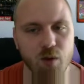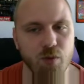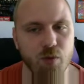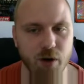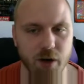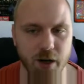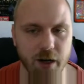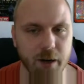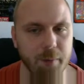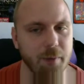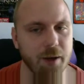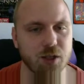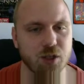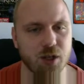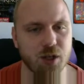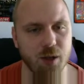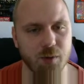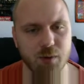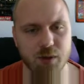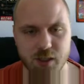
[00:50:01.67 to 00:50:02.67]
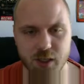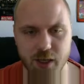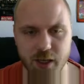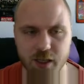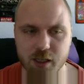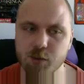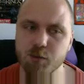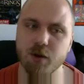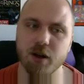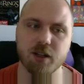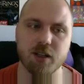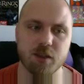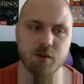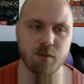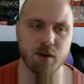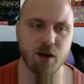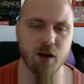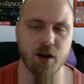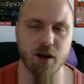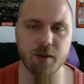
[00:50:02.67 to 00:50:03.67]
for animation I would say sprite is
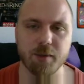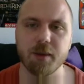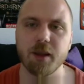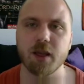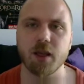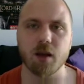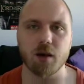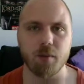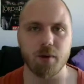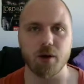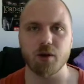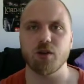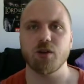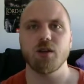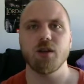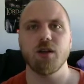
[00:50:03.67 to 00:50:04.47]
better. I'm thinking about